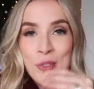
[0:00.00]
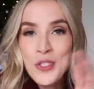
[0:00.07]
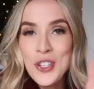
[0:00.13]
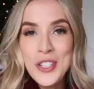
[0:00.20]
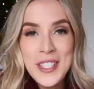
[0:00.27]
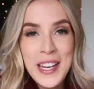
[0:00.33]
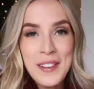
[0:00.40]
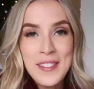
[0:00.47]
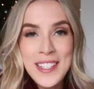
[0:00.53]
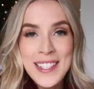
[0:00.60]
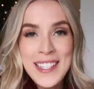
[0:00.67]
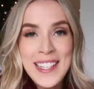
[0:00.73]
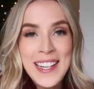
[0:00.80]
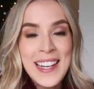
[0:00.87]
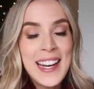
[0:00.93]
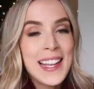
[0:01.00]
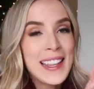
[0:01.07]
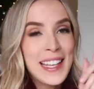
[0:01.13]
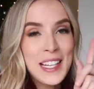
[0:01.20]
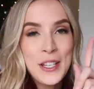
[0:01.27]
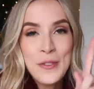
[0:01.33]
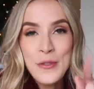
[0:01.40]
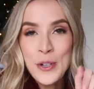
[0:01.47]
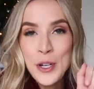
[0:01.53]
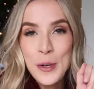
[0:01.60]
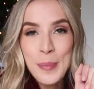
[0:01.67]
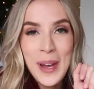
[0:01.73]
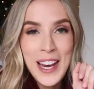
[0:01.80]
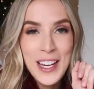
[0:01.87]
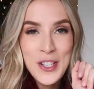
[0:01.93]
We'll just have to see. Thank you for
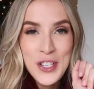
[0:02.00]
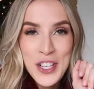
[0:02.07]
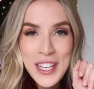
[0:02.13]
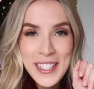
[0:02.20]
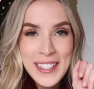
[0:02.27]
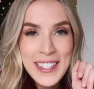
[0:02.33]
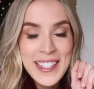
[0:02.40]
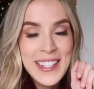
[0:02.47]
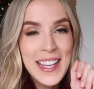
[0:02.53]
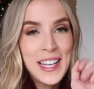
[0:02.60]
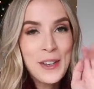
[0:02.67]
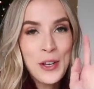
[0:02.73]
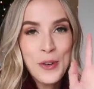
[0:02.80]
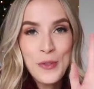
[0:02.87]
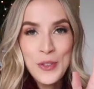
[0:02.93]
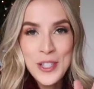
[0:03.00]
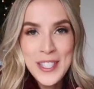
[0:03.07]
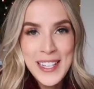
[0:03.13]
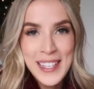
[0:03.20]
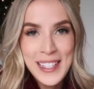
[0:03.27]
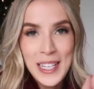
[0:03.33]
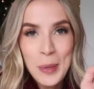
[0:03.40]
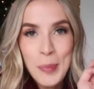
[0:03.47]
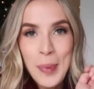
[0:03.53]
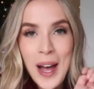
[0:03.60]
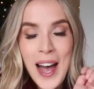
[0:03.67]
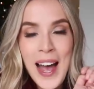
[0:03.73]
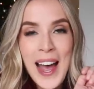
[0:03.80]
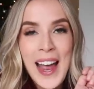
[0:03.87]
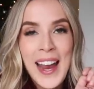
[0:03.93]
your patience. Thank you for standing
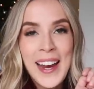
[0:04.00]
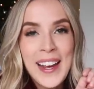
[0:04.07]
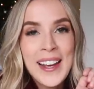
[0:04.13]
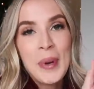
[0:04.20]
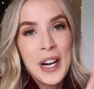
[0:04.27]
by.